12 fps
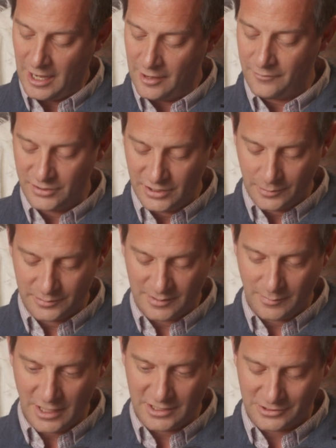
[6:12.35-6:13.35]
every year with the
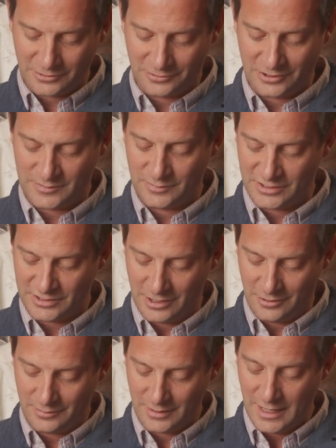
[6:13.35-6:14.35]
magical Christmas snow,